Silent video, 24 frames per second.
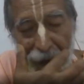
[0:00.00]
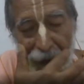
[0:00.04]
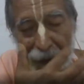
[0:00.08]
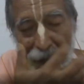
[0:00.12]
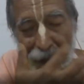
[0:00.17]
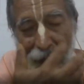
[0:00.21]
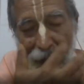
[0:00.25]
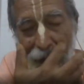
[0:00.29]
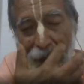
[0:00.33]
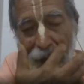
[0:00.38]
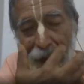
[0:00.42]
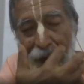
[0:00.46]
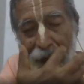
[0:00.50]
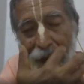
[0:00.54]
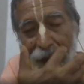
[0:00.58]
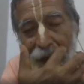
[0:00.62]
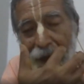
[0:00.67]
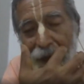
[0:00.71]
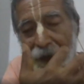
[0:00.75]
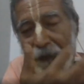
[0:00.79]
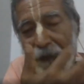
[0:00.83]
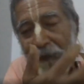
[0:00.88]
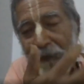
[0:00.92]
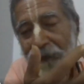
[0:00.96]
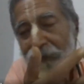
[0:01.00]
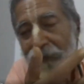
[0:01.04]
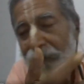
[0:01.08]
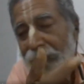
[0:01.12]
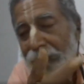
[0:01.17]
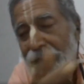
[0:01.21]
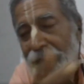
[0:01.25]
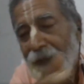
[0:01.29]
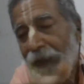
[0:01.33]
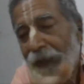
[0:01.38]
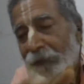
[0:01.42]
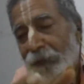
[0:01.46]
So
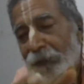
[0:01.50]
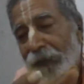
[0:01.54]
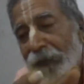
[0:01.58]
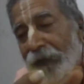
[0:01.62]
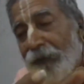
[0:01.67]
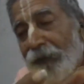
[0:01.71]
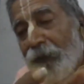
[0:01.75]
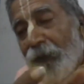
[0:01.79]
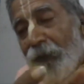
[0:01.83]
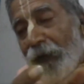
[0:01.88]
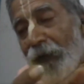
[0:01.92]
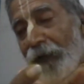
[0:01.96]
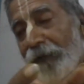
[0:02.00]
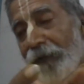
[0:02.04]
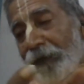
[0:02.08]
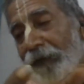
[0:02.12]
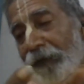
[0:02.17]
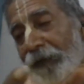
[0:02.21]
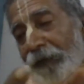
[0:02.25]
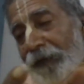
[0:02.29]
that means what?